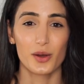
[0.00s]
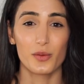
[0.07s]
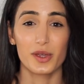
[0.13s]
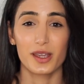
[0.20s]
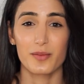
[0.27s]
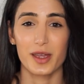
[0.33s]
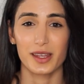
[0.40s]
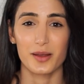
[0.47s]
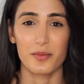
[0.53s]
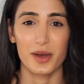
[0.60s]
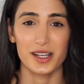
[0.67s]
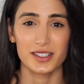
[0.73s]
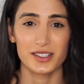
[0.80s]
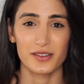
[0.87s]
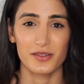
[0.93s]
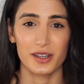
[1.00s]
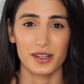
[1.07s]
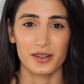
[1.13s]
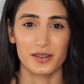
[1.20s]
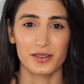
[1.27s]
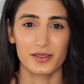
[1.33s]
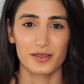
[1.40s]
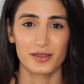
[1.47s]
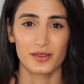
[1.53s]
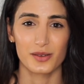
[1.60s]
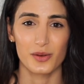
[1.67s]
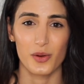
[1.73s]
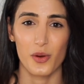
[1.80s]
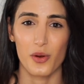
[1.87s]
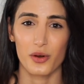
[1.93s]
We can make the best of it
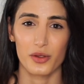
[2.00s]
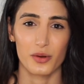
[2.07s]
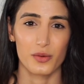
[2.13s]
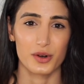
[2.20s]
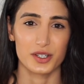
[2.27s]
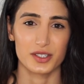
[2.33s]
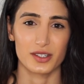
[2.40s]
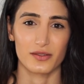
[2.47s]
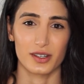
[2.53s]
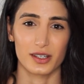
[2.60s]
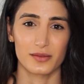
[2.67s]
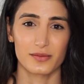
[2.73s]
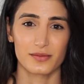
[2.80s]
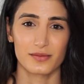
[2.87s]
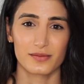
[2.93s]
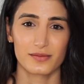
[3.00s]
or the worst of it.